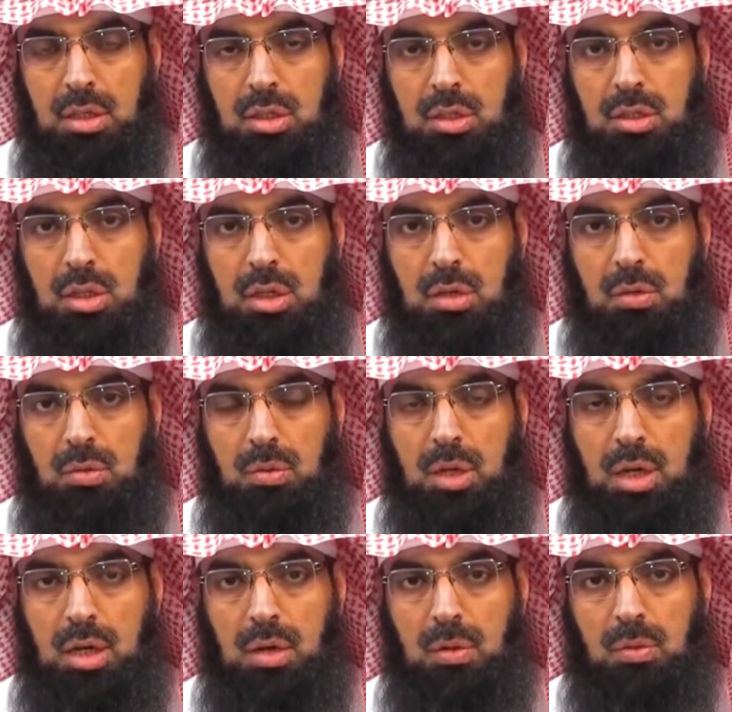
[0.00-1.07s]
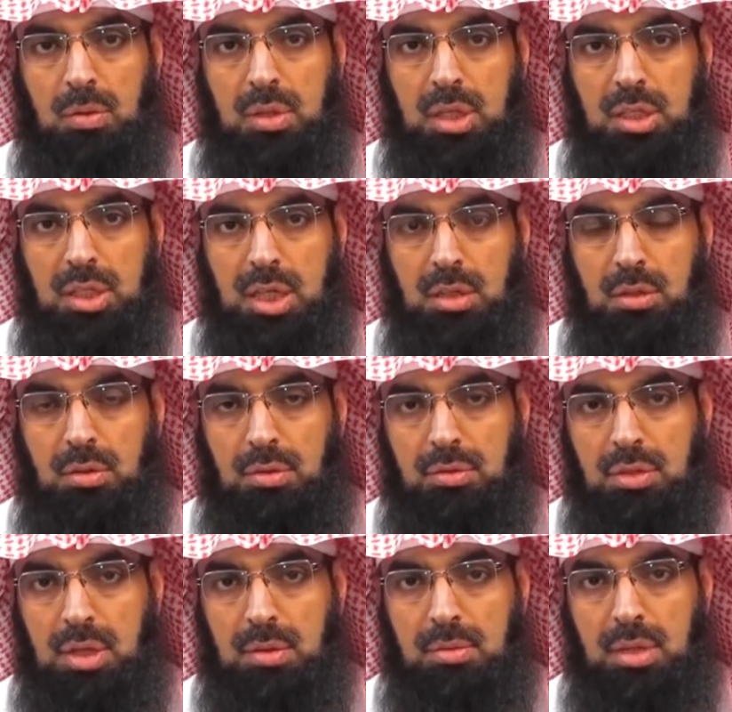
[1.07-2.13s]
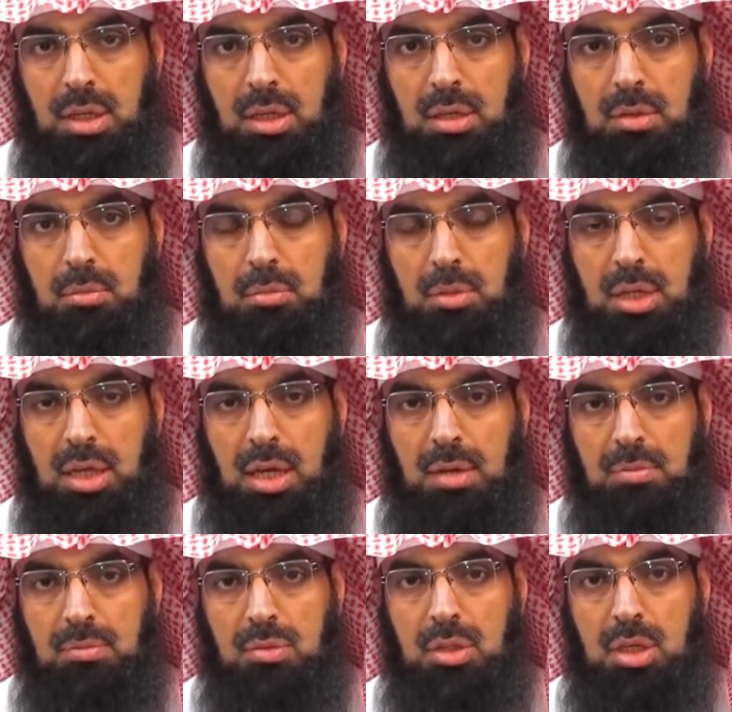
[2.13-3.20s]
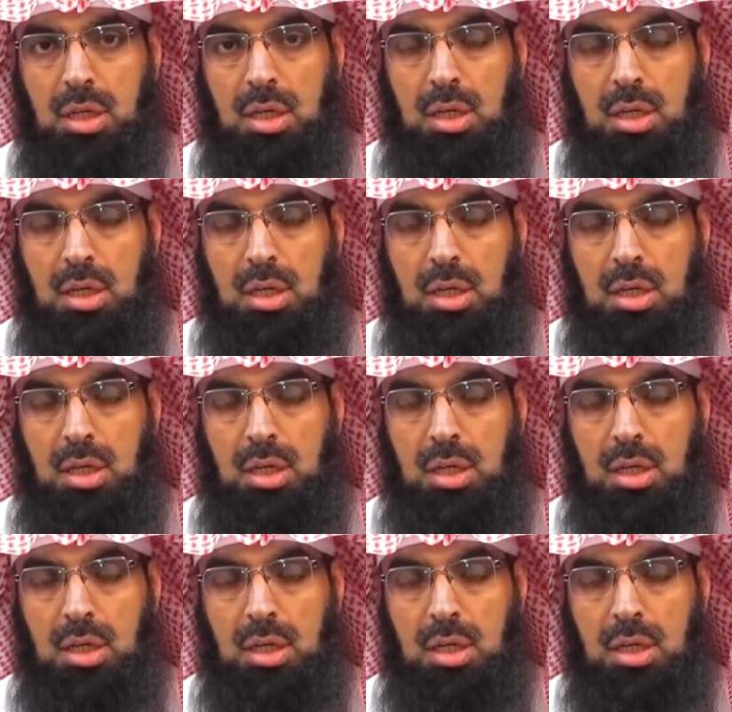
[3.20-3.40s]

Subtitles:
So when the shadow of something becomes